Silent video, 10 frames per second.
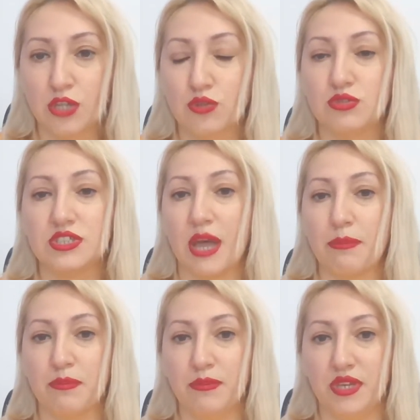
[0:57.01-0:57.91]
to
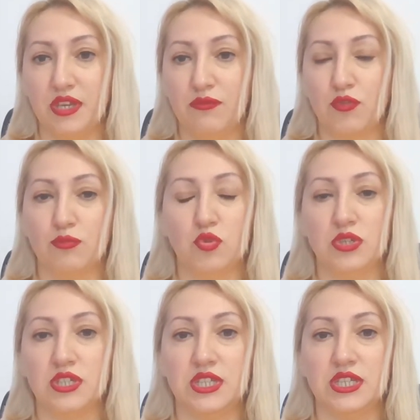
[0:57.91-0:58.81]
stop me from doing
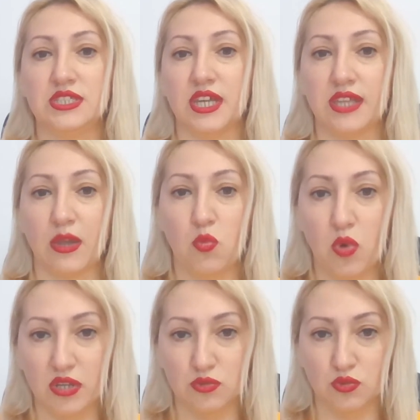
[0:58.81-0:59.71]
the things that I
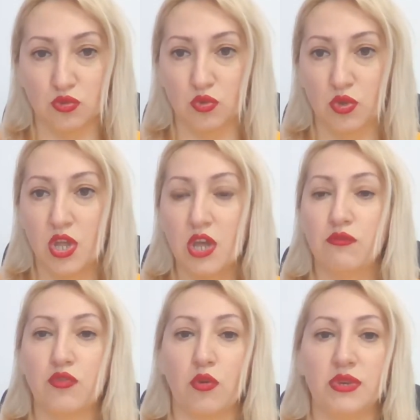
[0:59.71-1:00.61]
want to do,
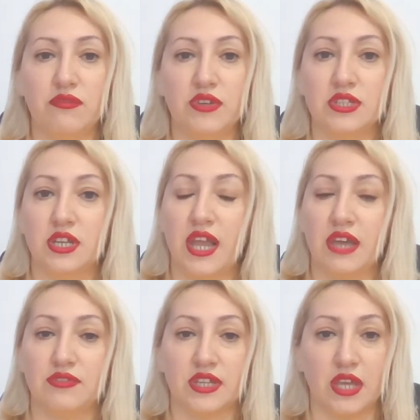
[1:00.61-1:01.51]
from living the
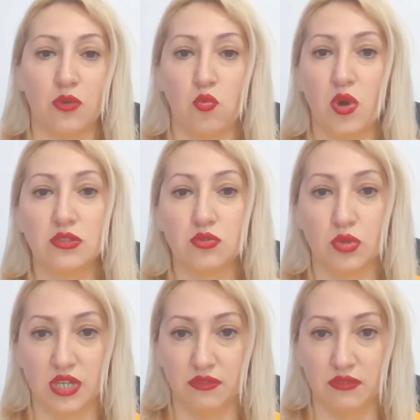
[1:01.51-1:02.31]
life that I want to live,